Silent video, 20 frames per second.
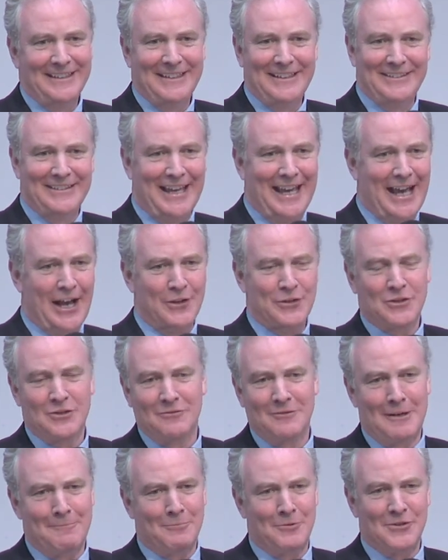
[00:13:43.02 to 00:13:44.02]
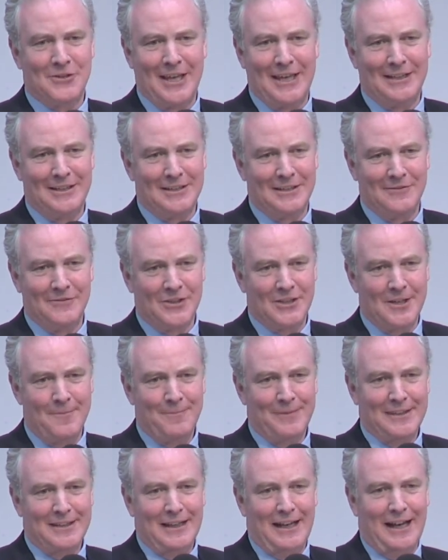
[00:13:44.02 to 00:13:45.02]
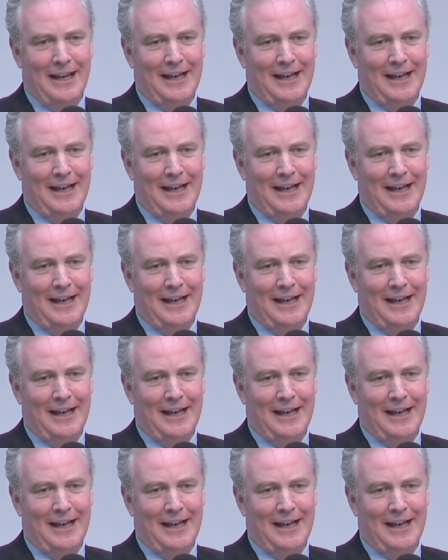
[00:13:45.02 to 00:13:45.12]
in the House of Representatives.